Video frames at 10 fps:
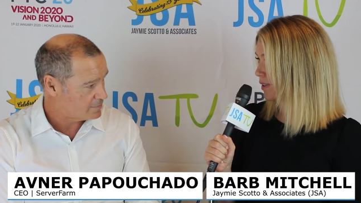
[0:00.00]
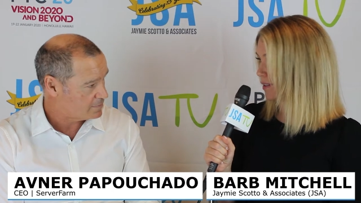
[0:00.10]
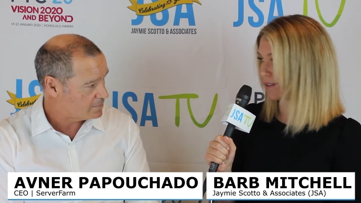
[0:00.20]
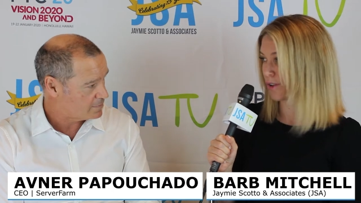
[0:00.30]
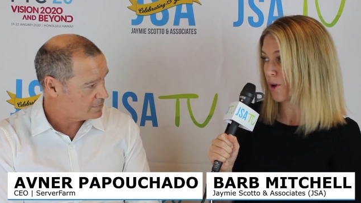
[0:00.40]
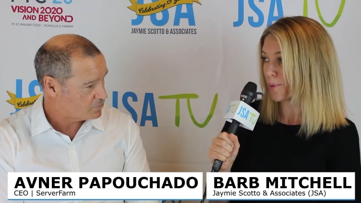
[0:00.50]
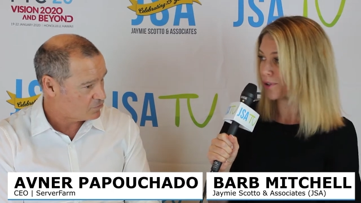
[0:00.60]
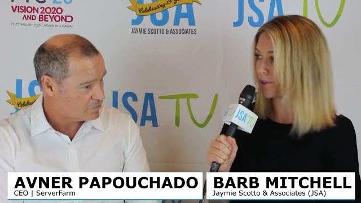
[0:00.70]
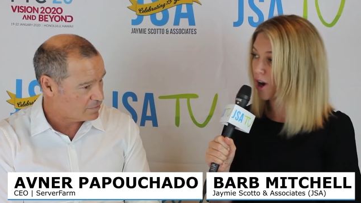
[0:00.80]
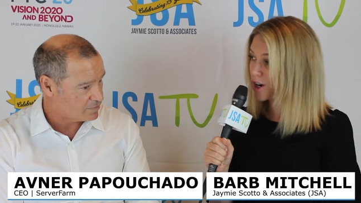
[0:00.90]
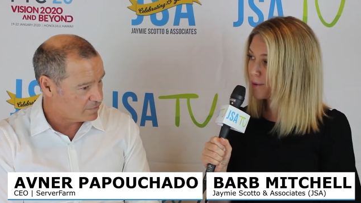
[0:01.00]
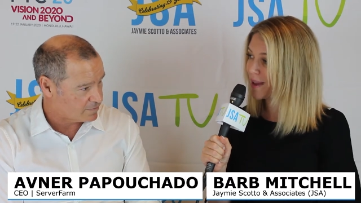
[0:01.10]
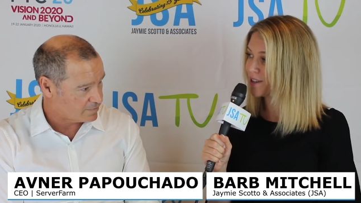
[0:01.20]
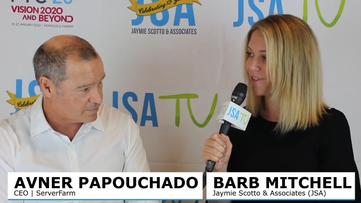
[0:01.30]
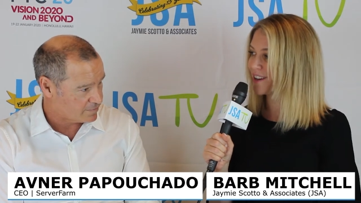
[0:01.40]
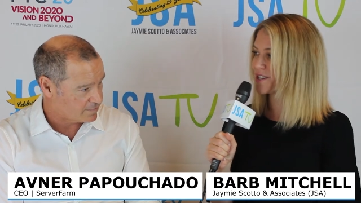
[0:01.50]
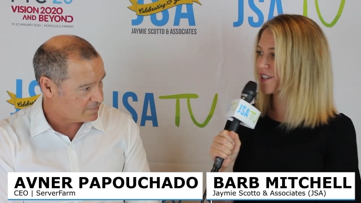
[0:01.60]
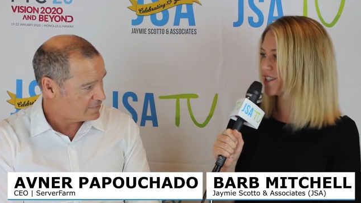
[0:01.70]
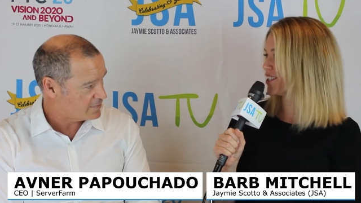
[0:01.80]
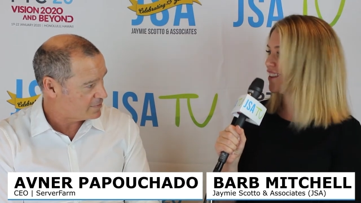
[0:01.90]
Speaker 1: with a global car
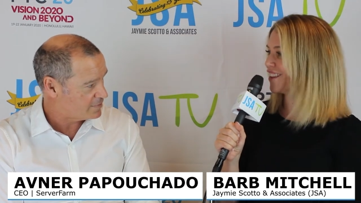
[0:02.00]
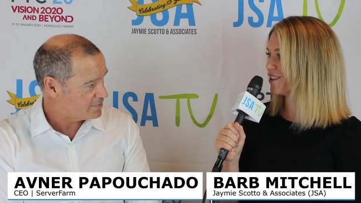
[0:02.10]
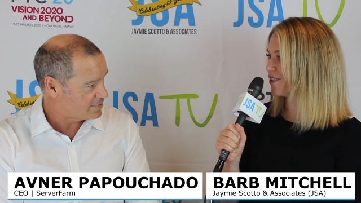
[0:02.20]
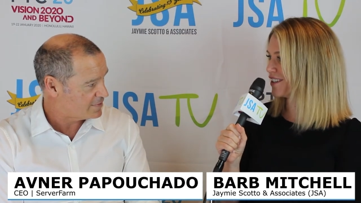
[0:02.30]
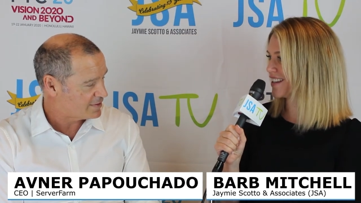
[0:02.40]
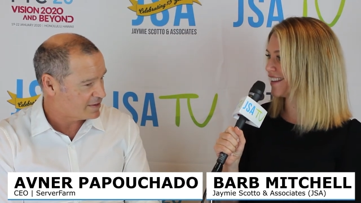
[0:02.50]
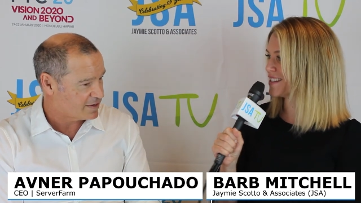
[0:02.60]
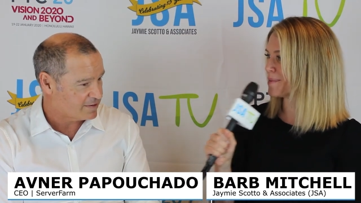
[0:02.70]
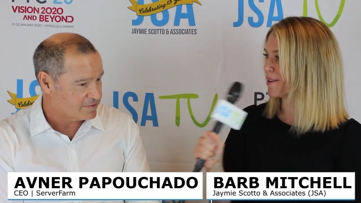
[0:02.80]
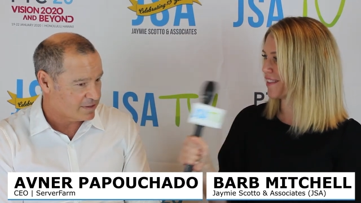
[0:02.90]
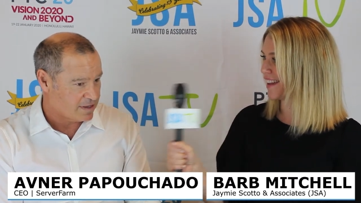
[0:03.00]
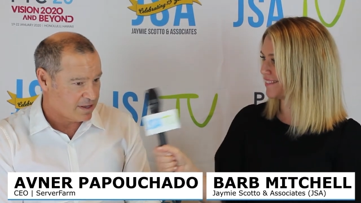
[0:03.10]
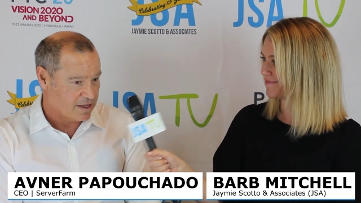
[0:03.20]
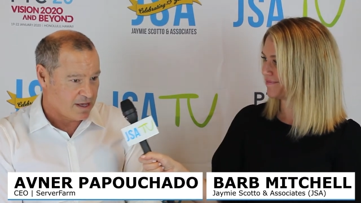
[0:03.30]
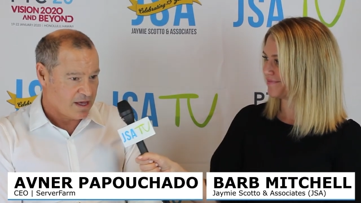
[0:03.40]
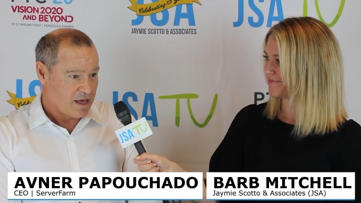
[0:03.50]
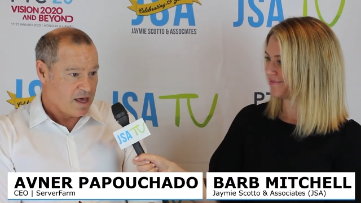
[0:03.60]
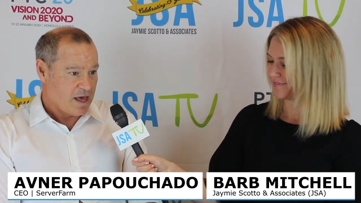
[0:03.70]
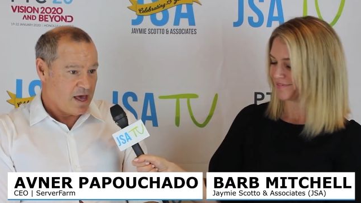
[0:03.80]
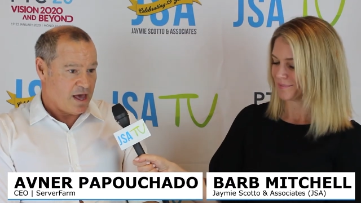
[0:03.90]
manufacturer. Is there anything you want to tell us about that?
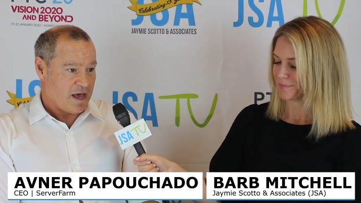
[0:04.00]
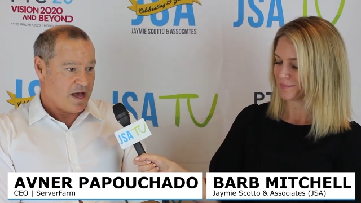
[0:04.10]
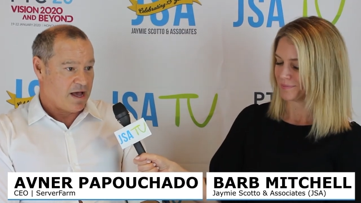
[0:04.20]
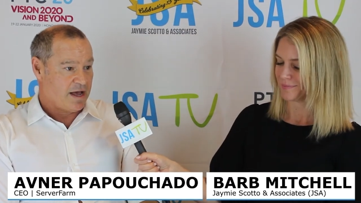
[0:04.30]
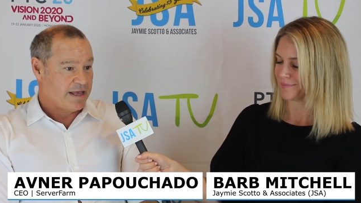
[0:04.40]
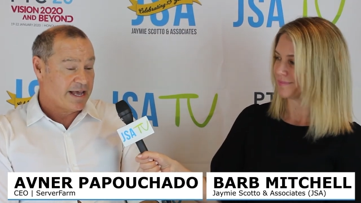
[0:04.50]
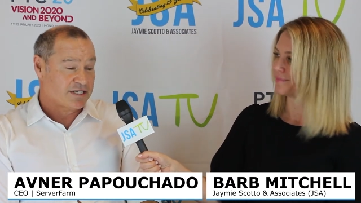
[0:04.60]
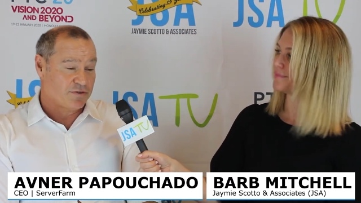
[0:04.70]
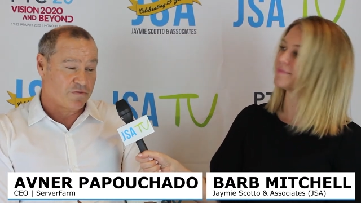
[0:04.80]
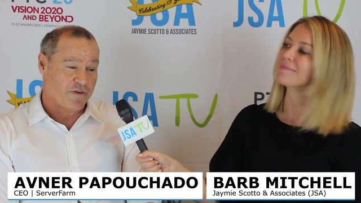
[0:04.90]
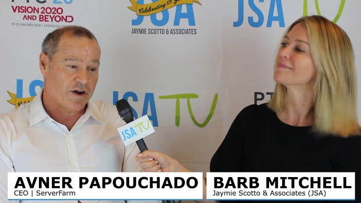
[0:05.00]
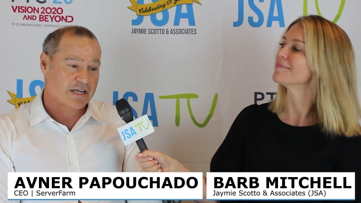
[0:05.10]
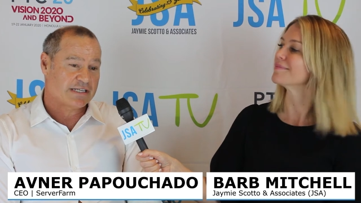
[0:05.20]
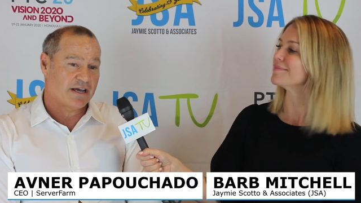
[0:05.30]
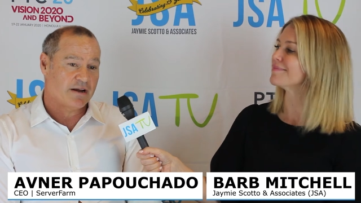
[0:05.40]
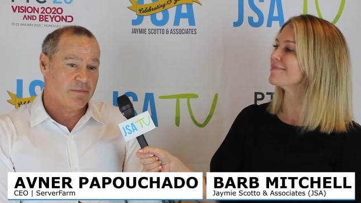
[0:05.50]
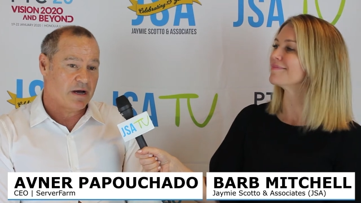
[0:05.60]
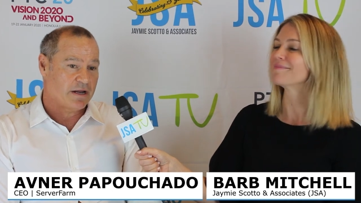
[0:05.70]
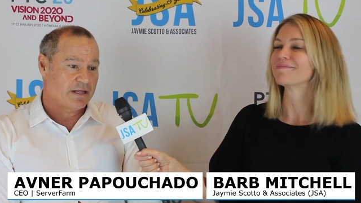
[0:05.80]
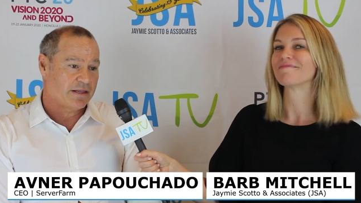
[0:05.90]
Speaker 2: Yes, we're very excited
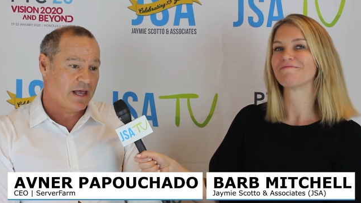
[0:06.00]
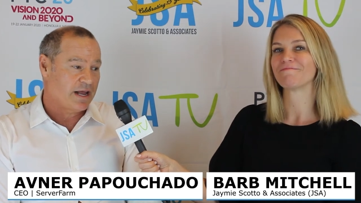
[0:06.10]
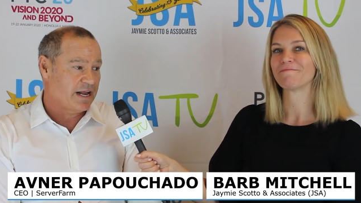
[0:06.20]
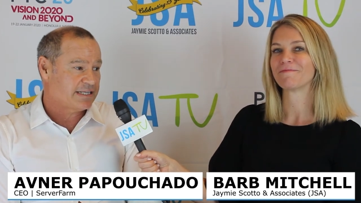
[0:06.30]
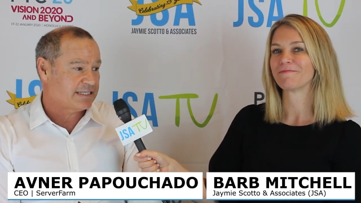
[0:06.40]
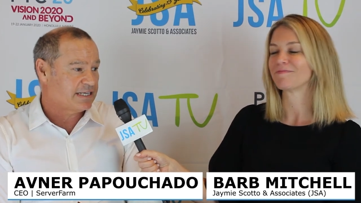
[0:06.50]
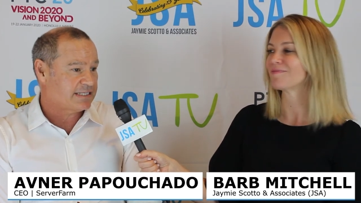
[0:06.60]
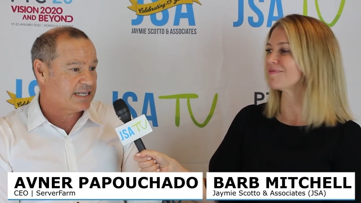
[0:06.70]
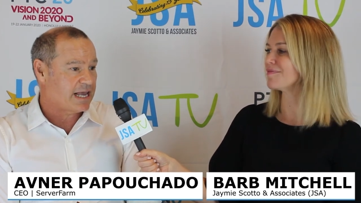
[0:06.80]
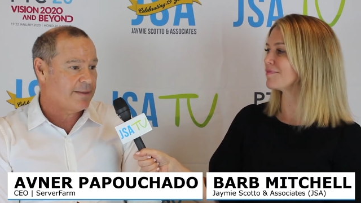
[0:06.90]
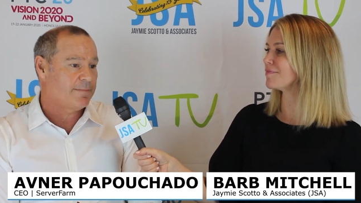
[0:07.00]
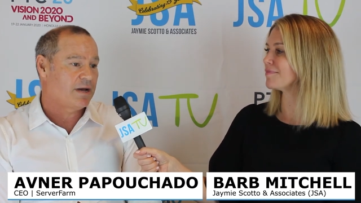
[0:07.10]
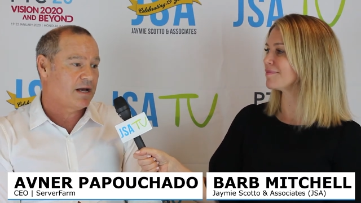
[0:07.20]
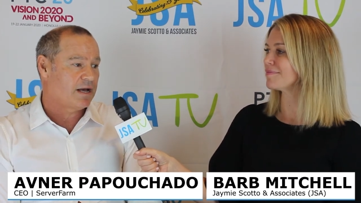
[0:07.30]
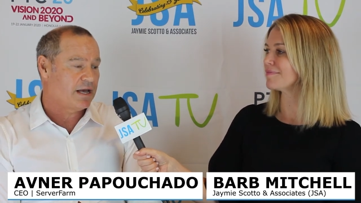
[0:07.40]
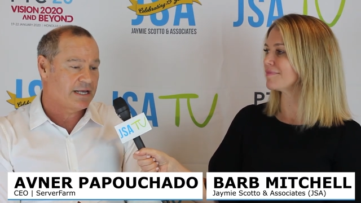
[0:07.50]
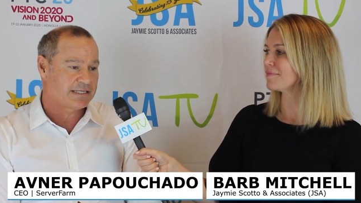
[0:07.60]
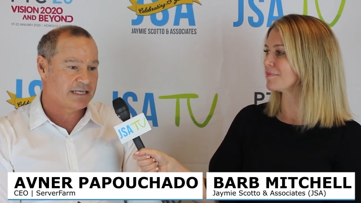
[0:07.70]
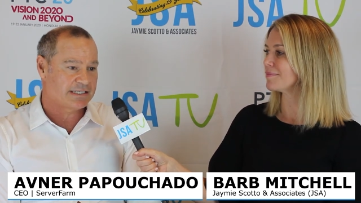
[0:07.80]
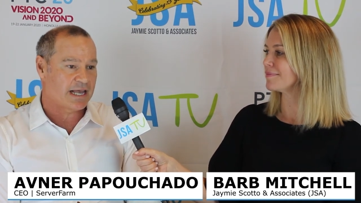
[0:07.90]
about it, and it's the same
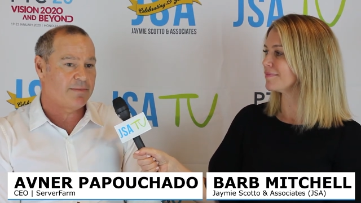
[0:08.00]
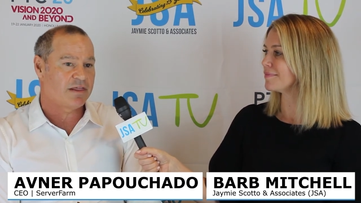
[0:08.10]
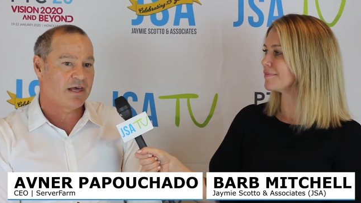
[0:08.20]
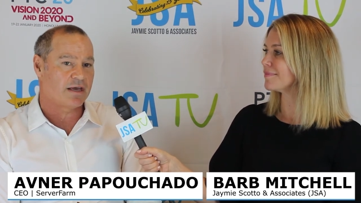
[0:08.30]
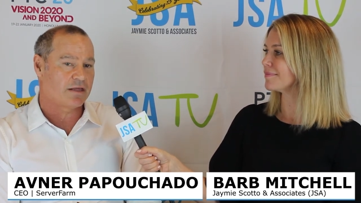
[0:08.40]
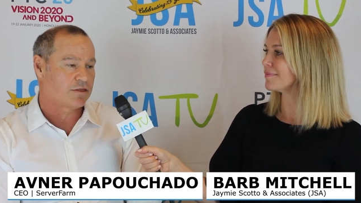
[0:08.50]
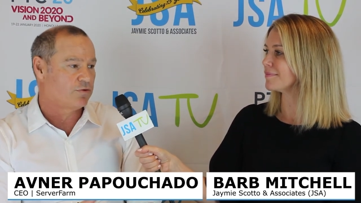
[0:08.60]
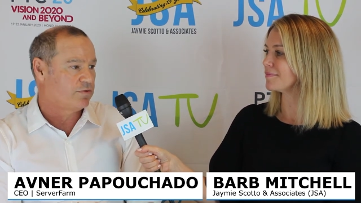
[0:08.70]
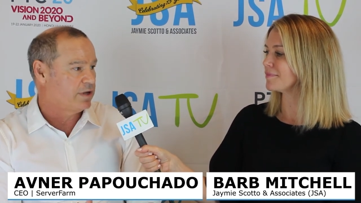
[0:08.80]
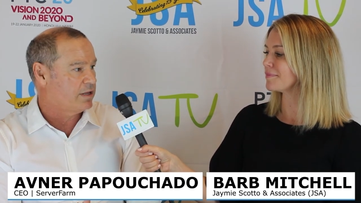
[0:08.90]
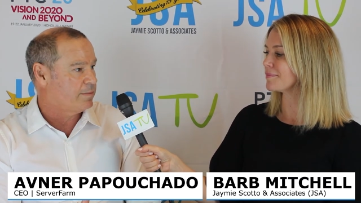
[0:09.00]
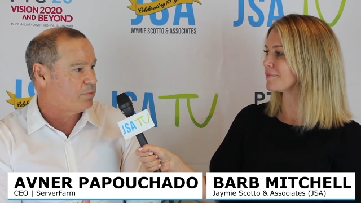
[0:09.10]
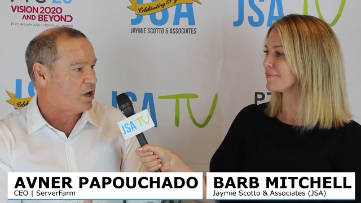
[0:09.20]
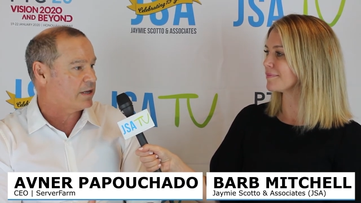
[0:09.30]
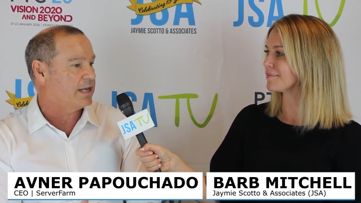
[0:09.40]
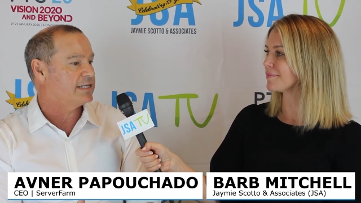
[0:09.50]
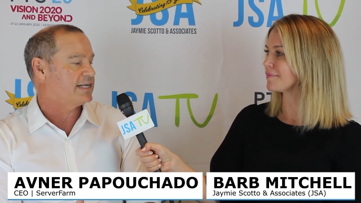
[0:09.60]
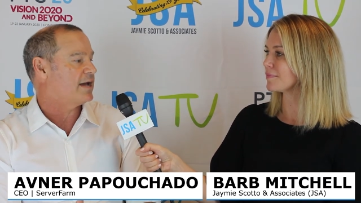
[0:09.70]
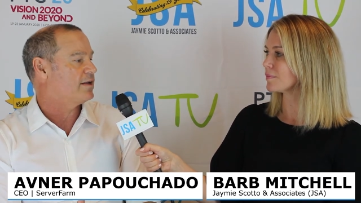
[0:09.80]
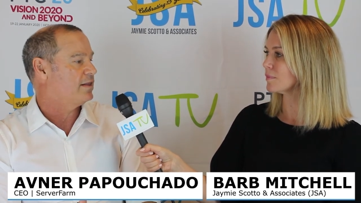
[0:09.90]
thing through really blocking and
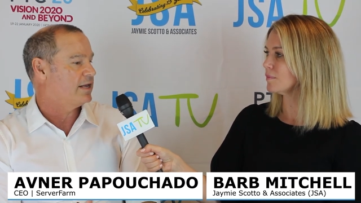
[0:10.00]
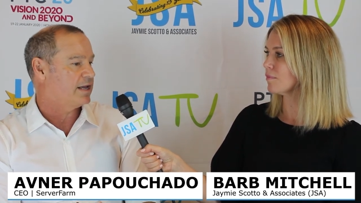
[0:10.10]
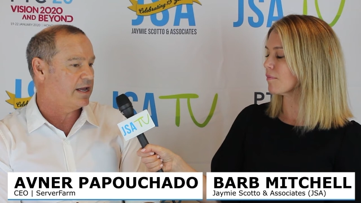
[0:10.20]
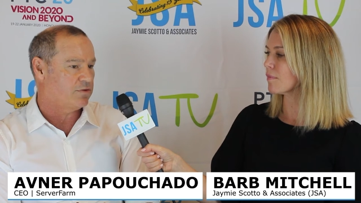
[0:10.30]
tackling